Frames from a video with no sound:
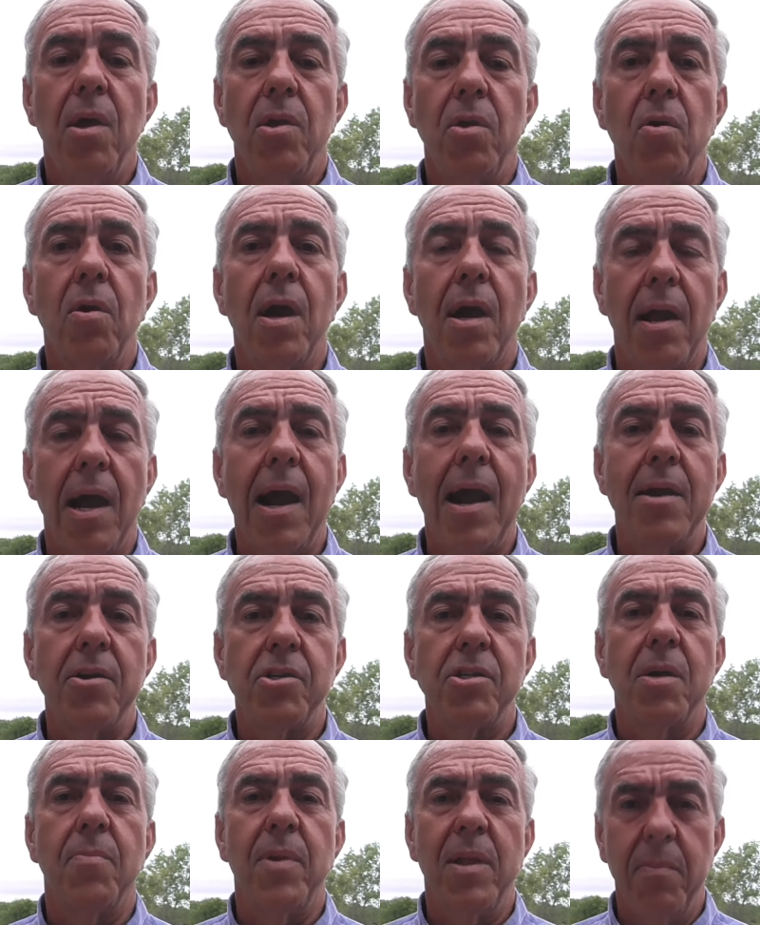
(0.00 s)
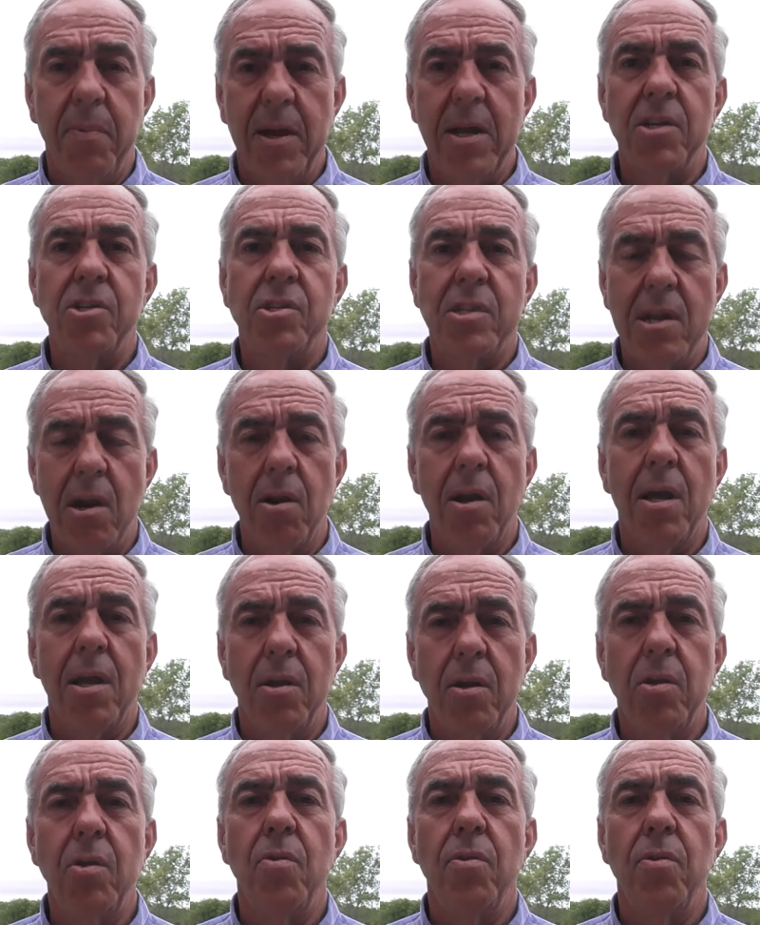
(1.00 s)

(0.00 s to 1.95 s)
You got to hire somebody because they're going to